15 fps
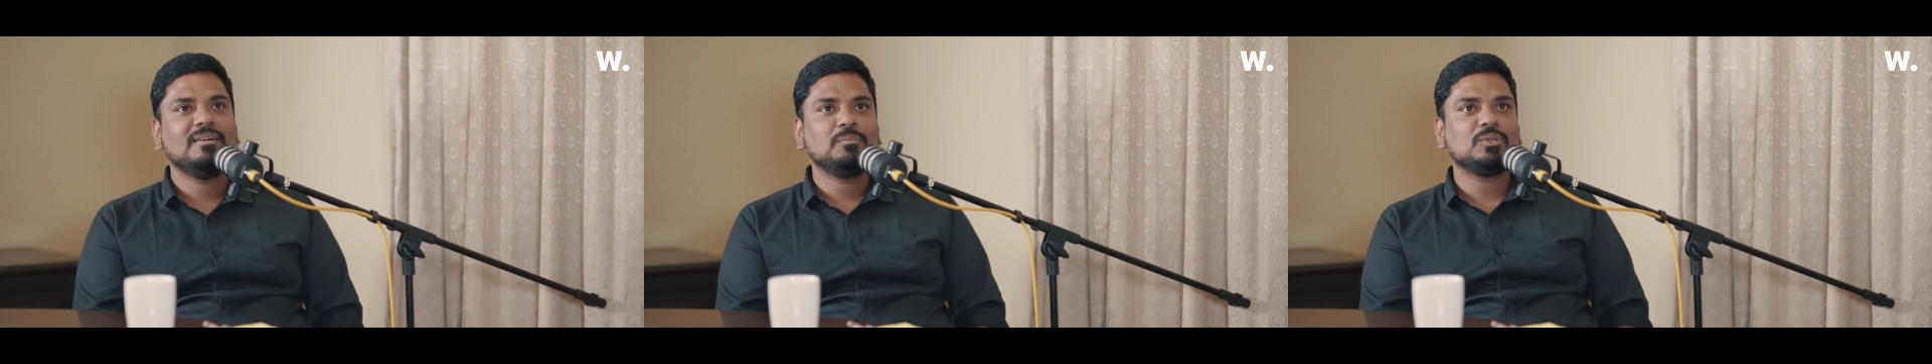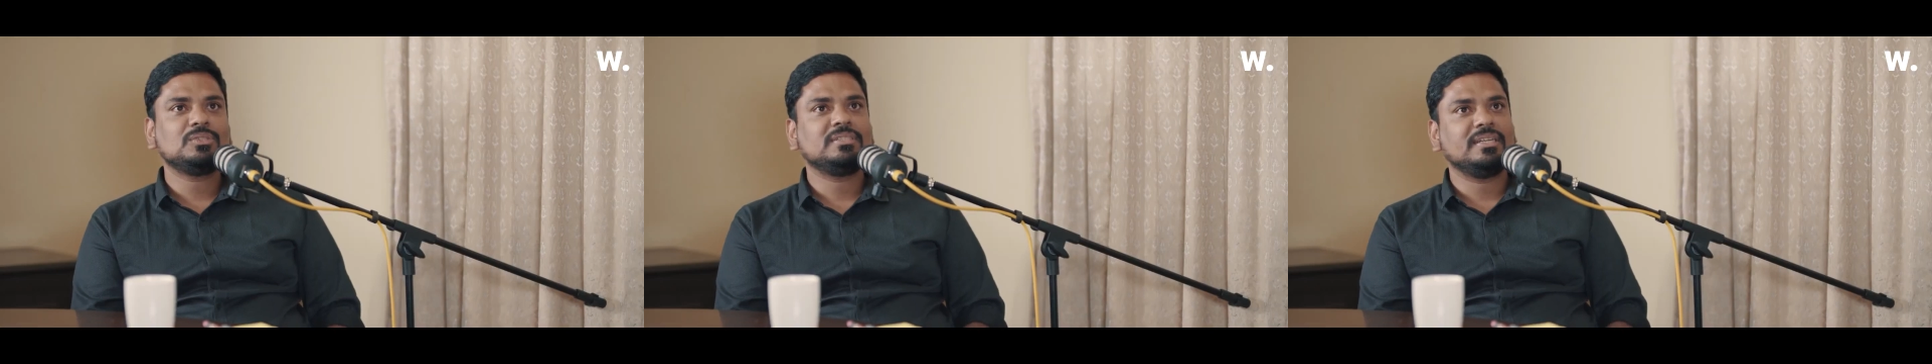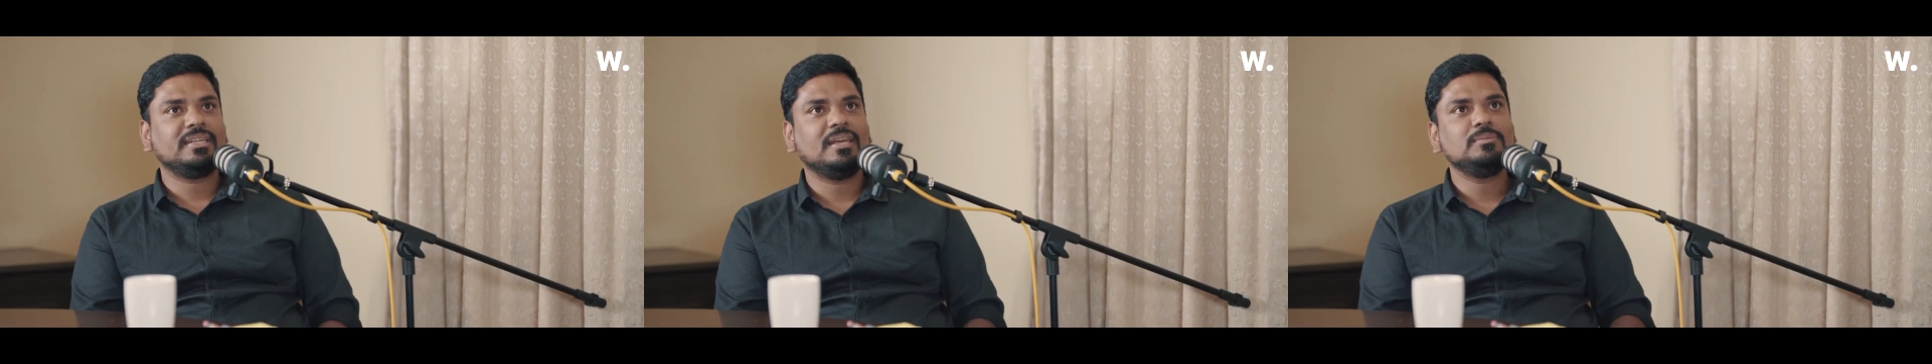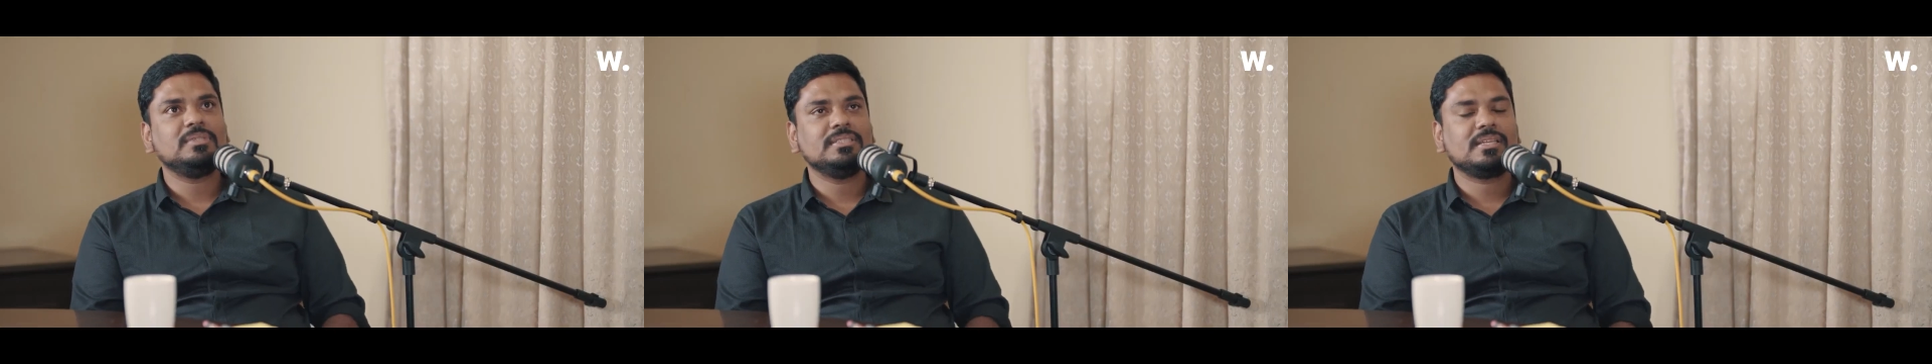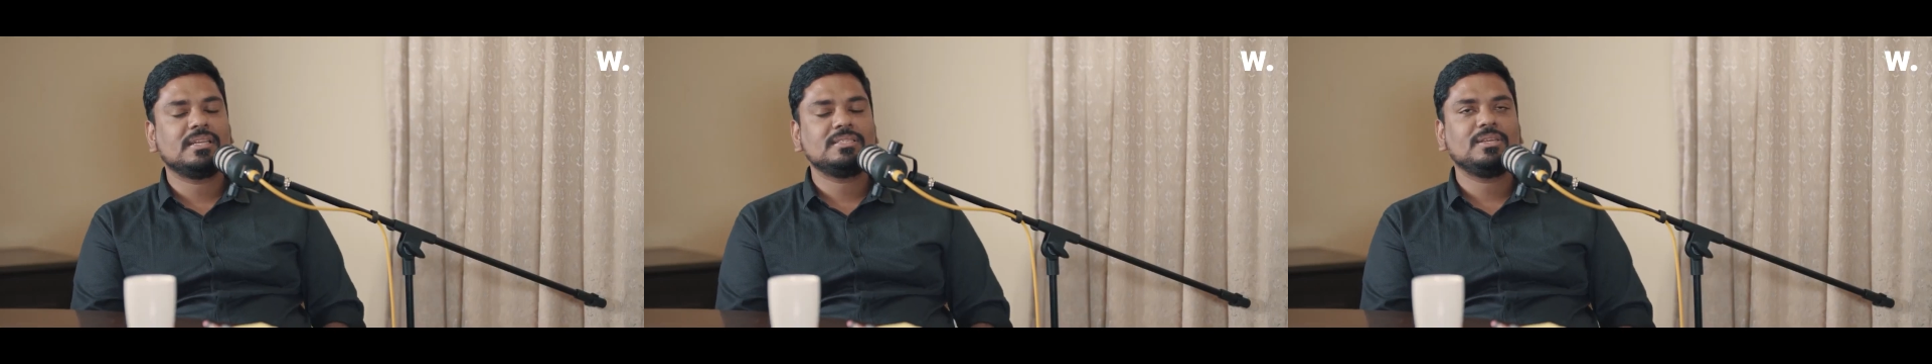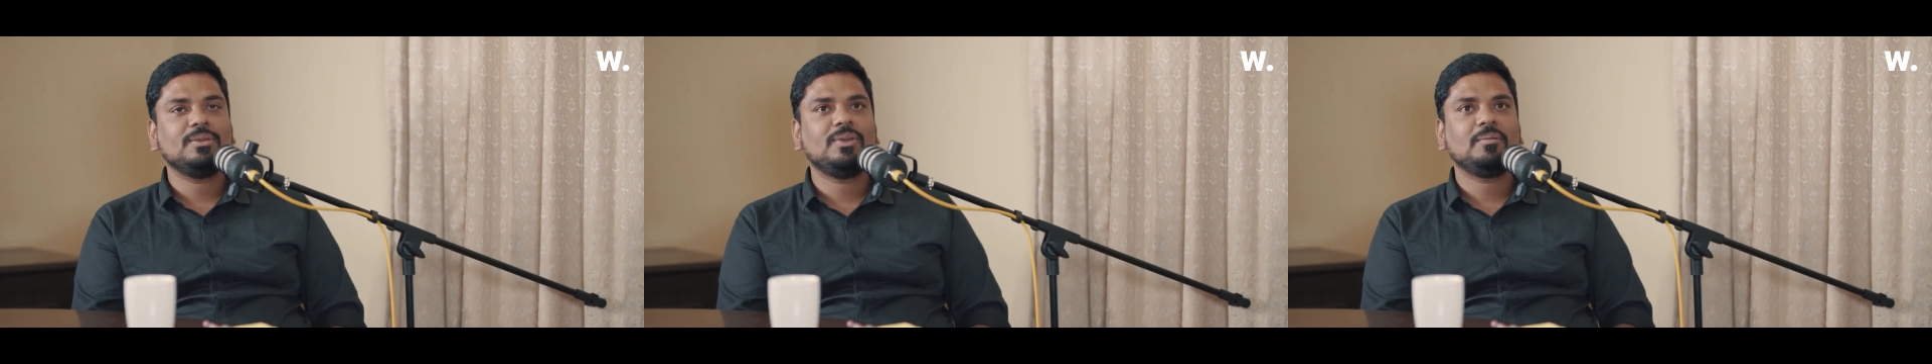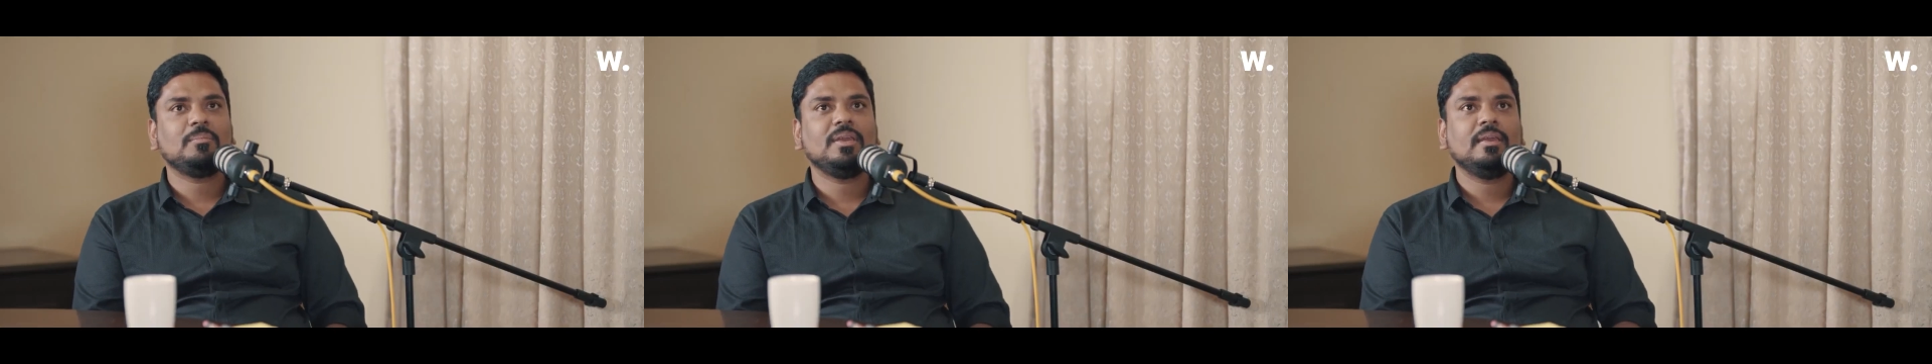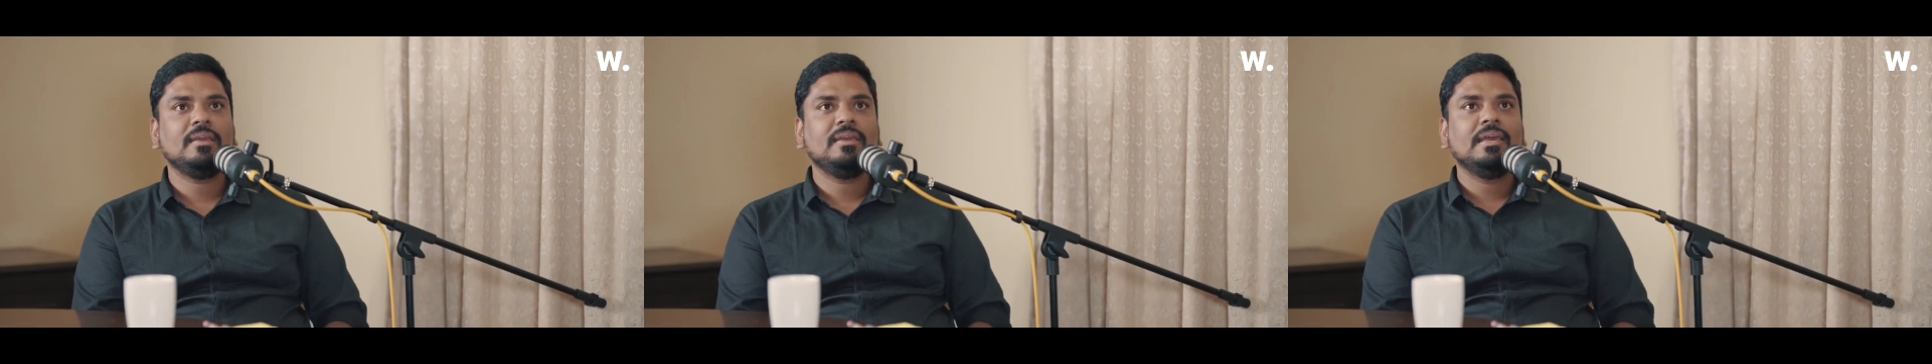most of the time she's rescuing
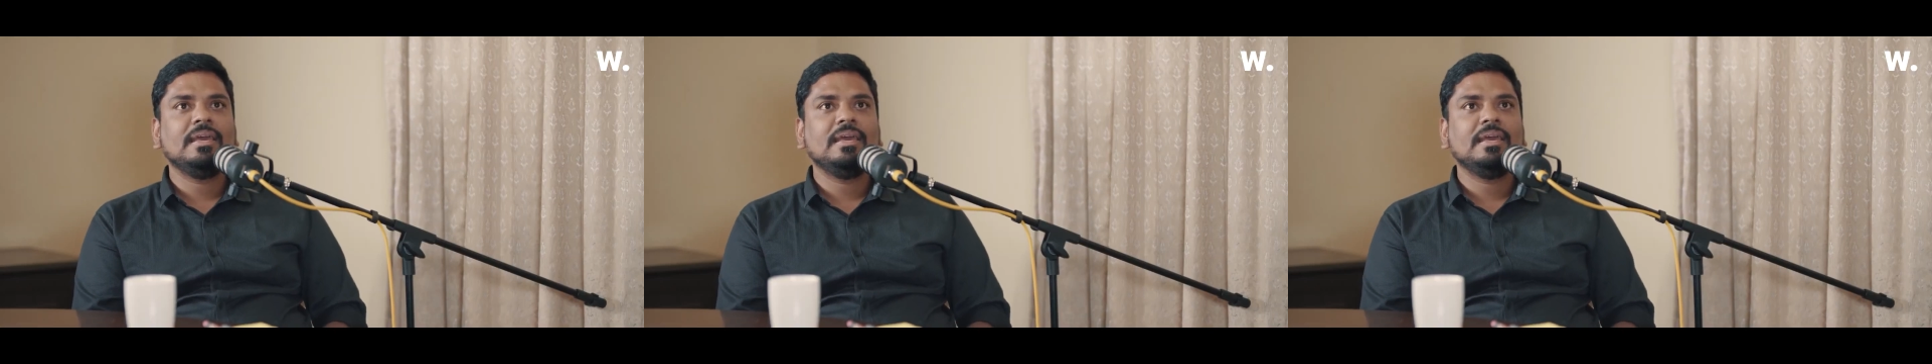me.